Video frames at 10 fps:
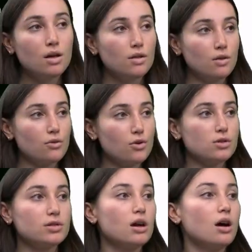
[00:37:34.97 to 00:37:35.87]
the
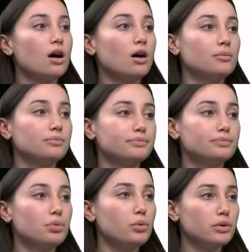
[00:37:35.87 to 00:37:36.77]
first
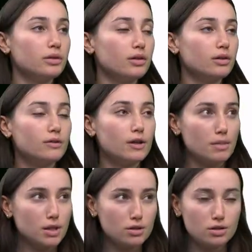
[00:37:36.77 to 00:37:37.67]
point they
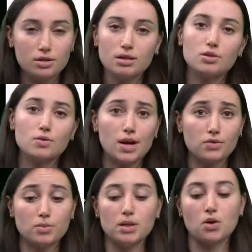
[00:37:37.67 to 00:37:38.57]
mention is that you have
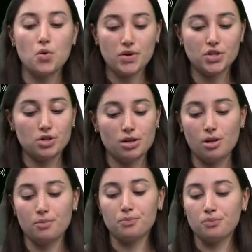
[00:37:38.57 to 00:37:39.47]
to be
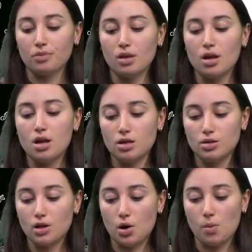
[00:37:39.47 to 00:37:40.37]
original.
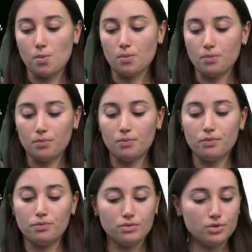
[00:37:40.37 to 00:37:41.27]
So,
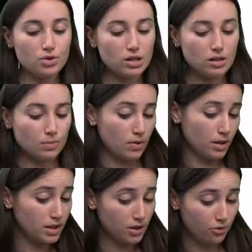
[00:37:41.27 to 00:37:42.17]
try something
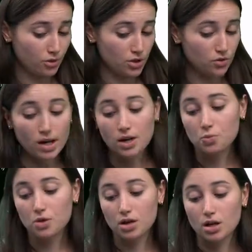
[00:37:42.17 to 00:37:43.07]
different. Don't end
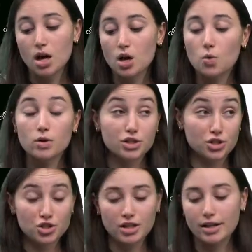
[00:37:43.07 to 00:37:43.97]
with a
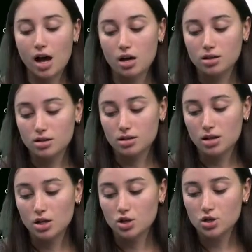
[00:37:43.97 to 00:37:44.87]
question and answer
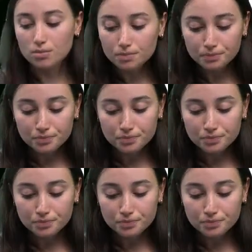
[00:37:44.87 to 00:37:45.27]
session.